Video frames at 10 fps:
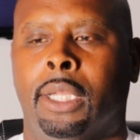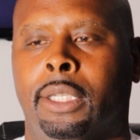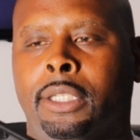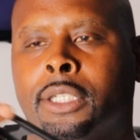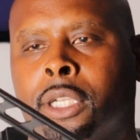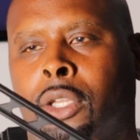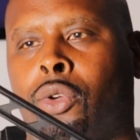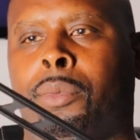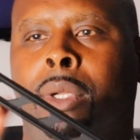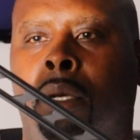This is
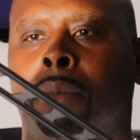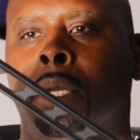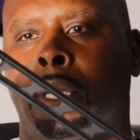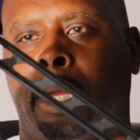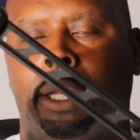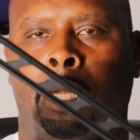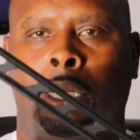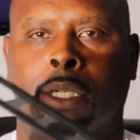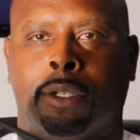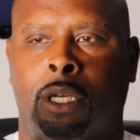aluminum, and then
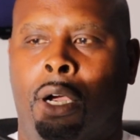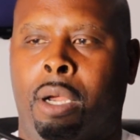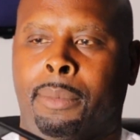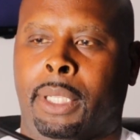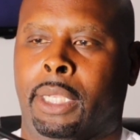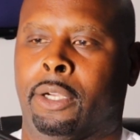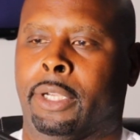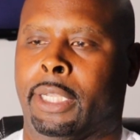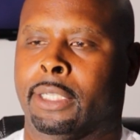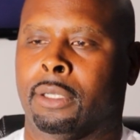this arm here
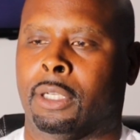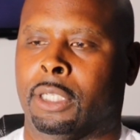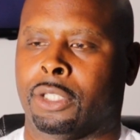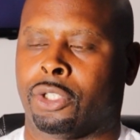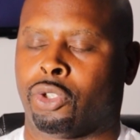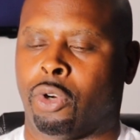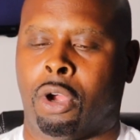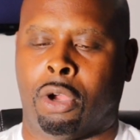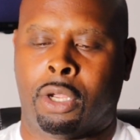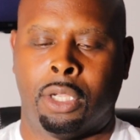is a
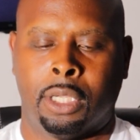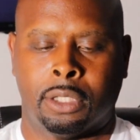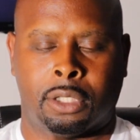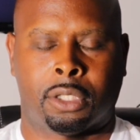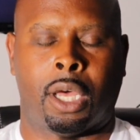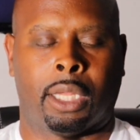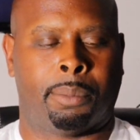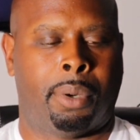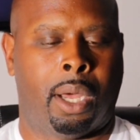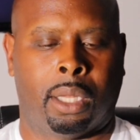strong,
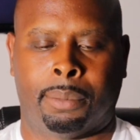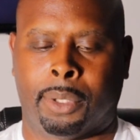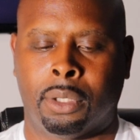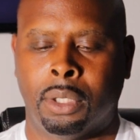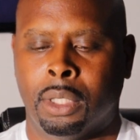solid polymer.